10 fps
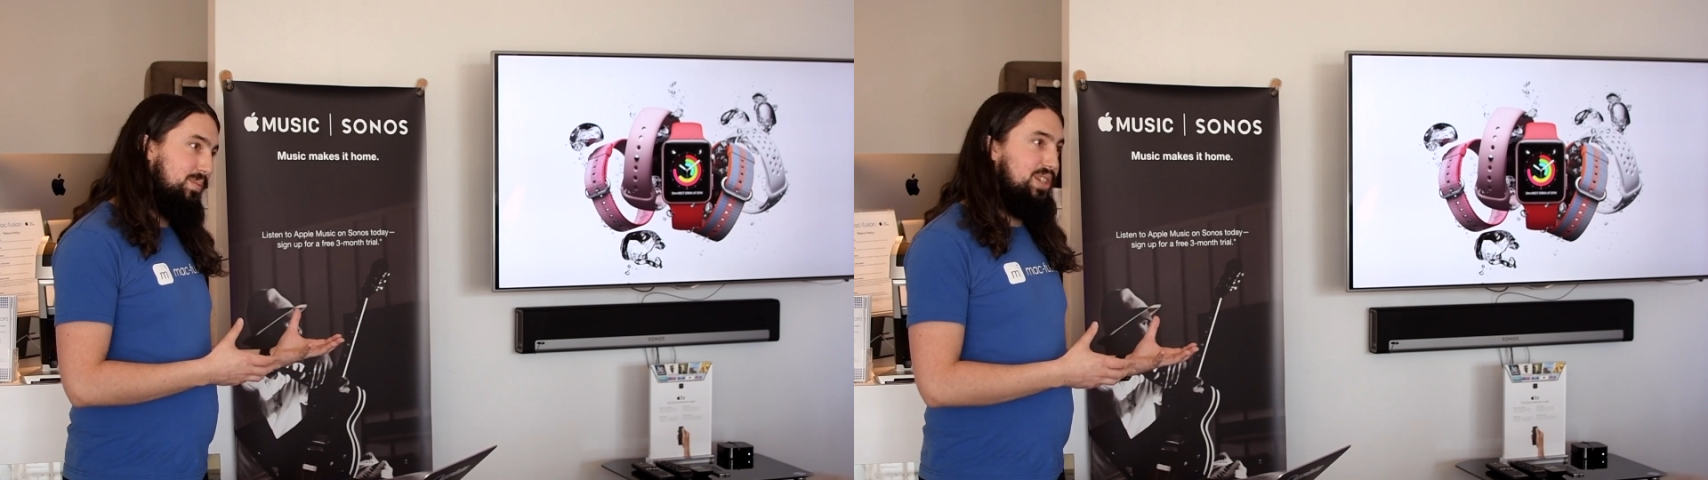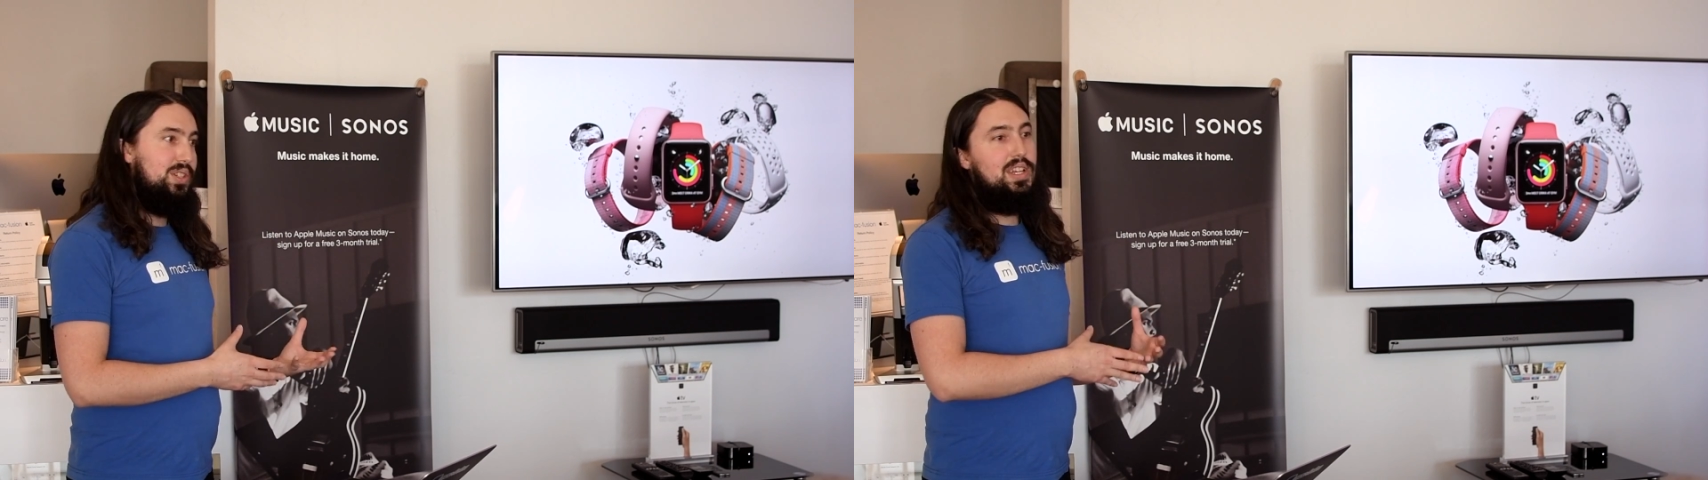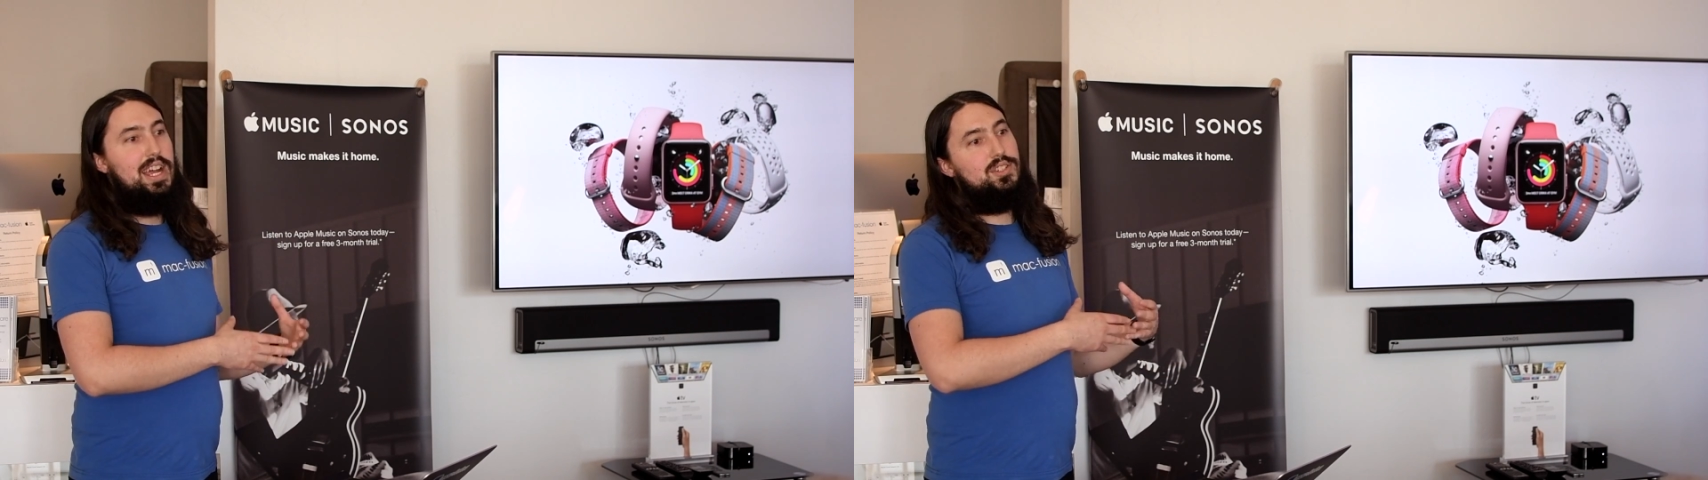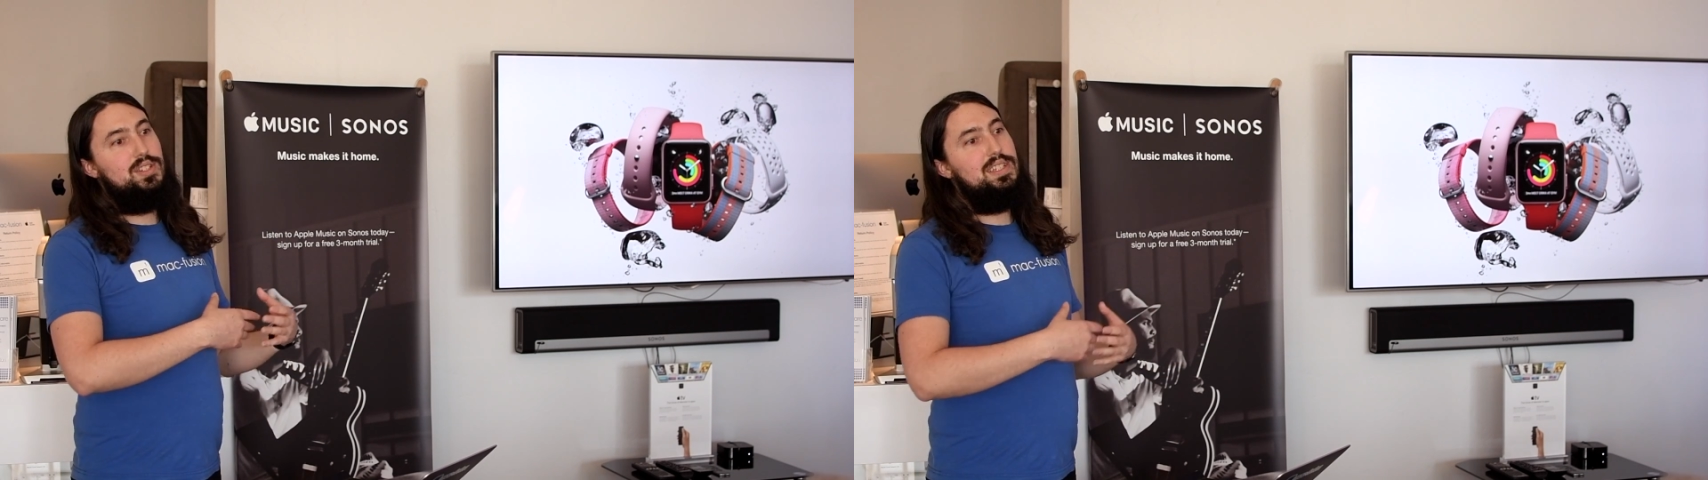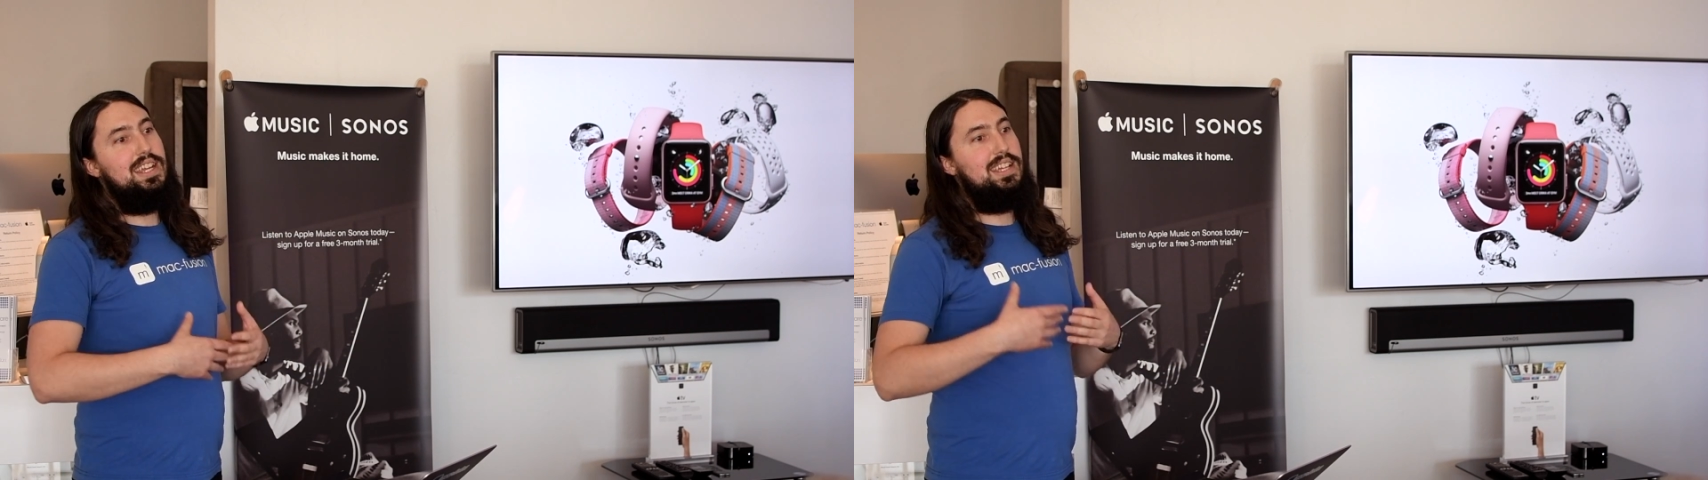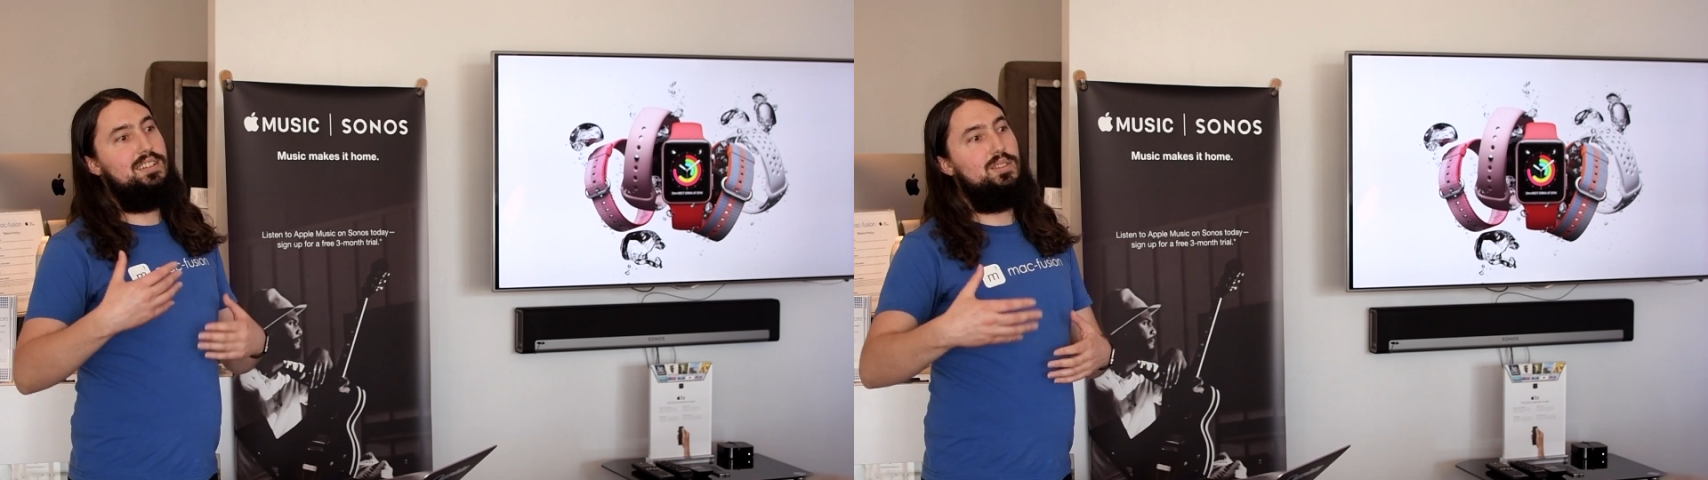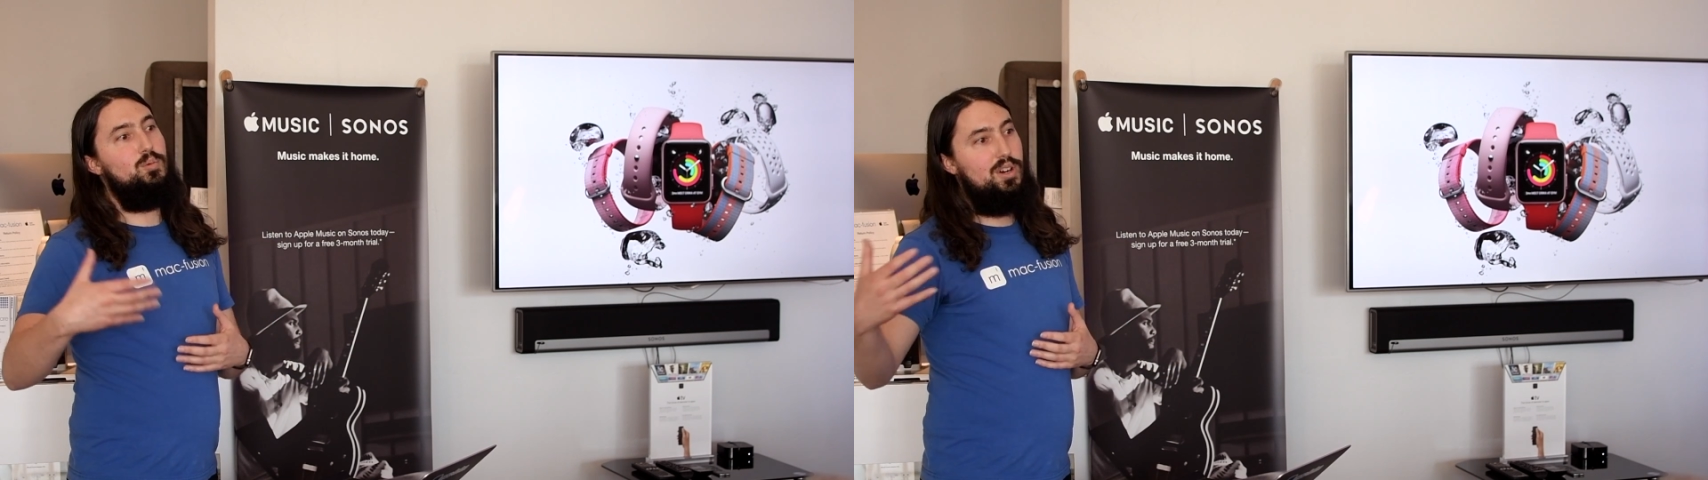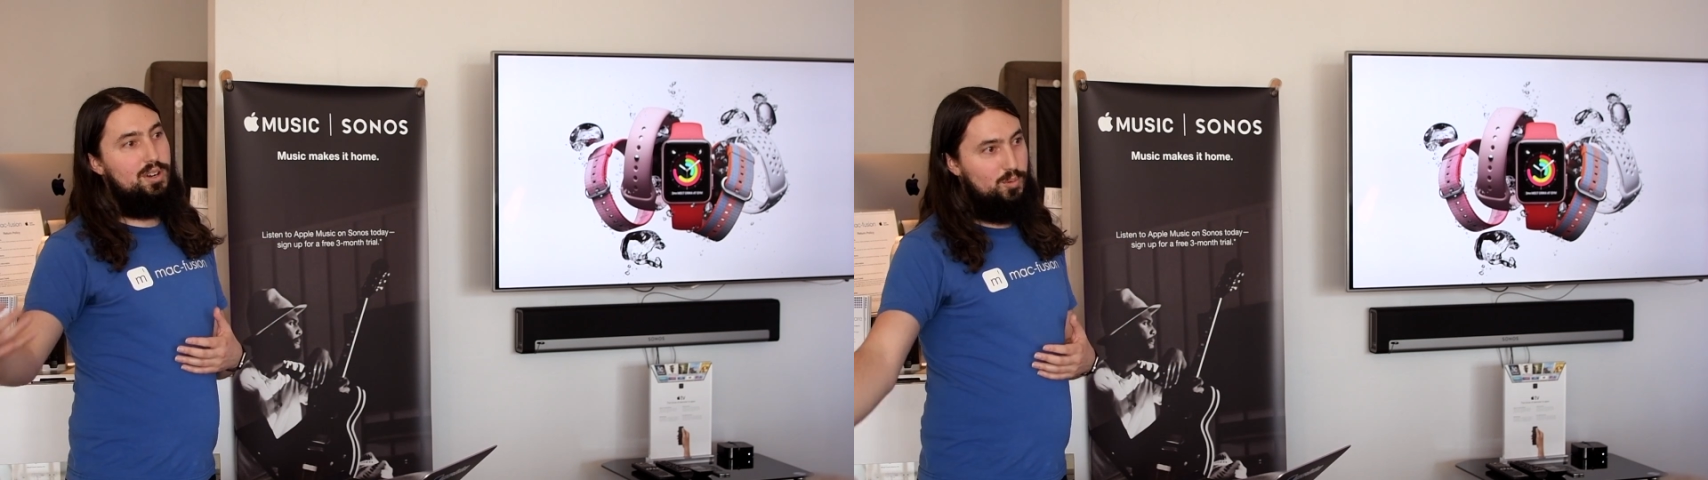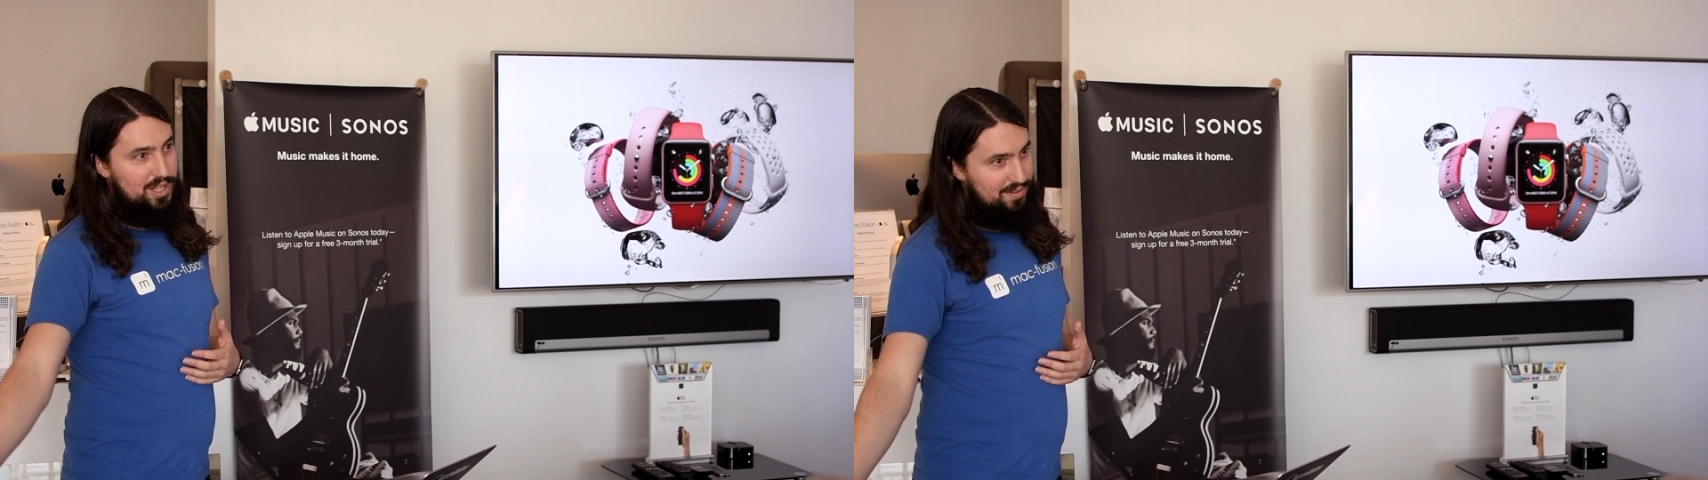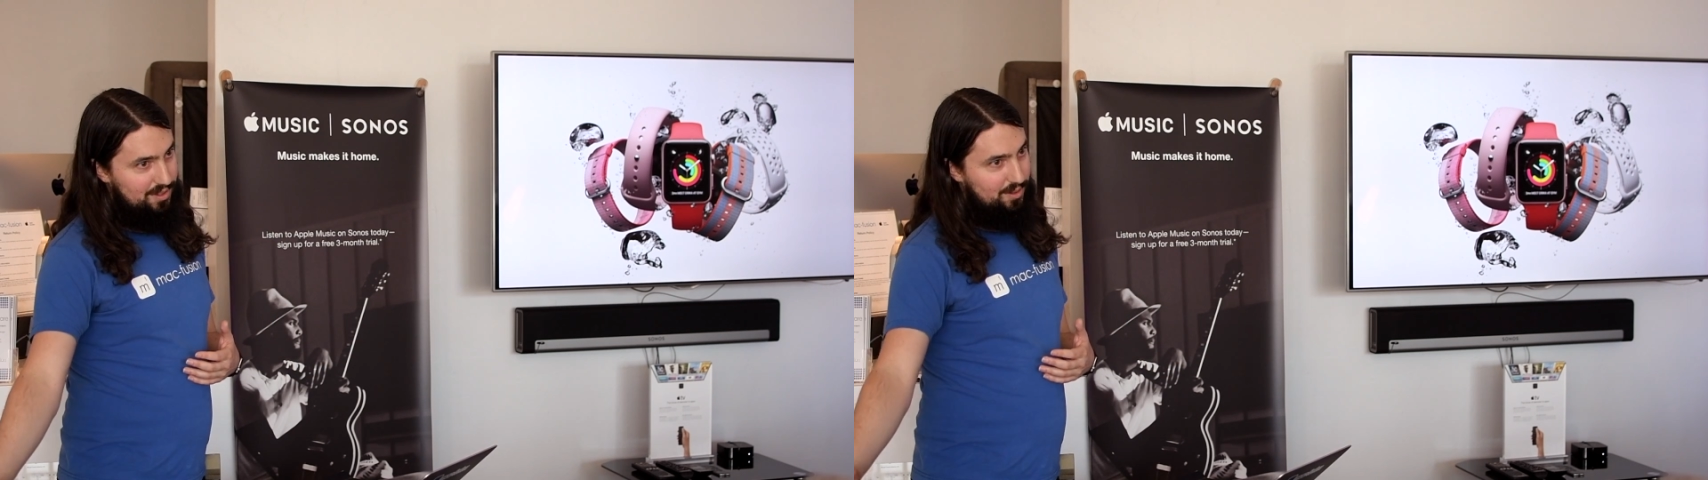but you can actually take it in the water
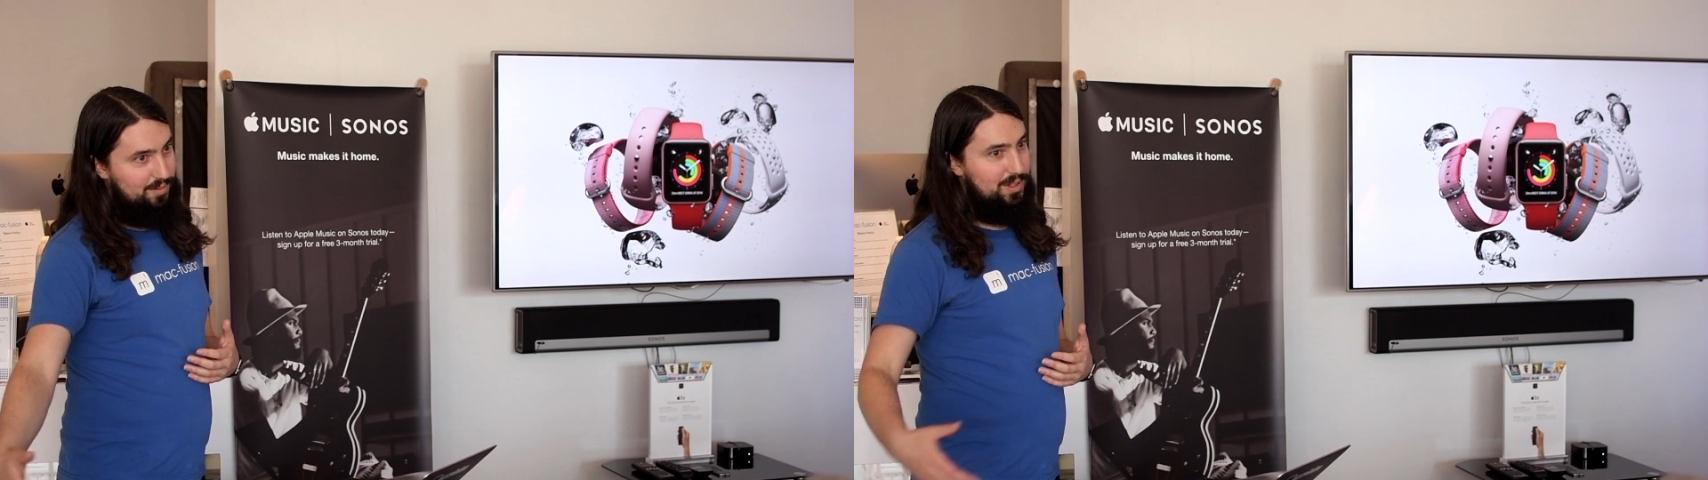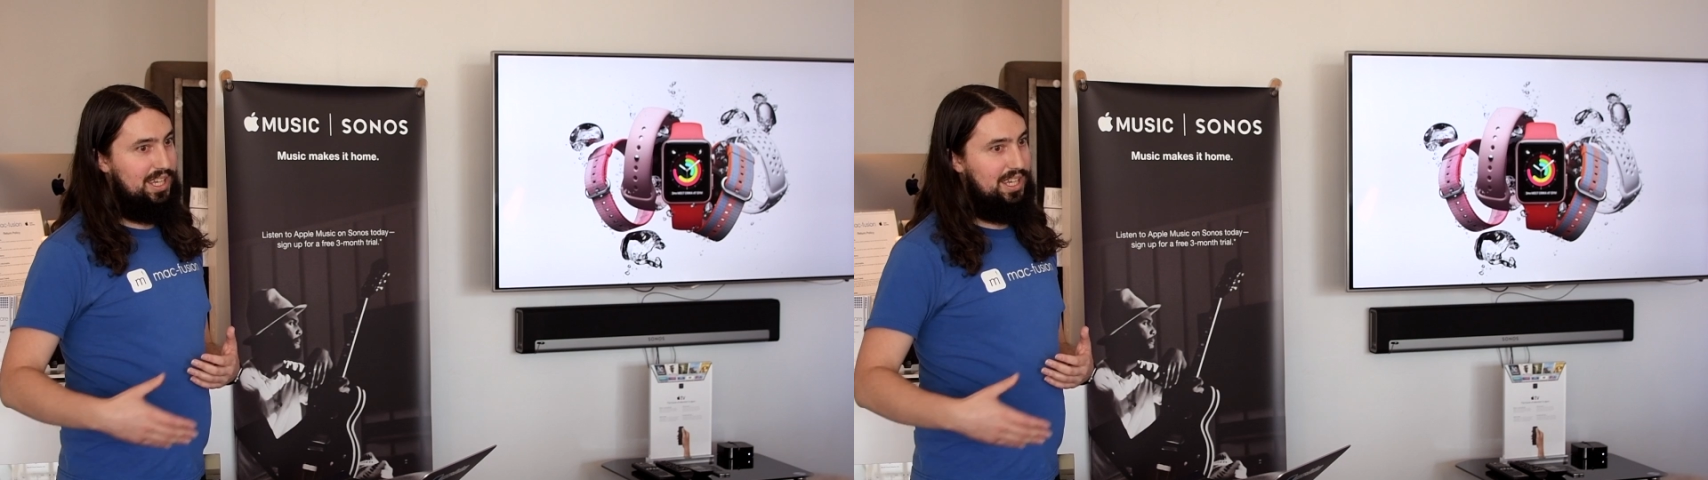with you.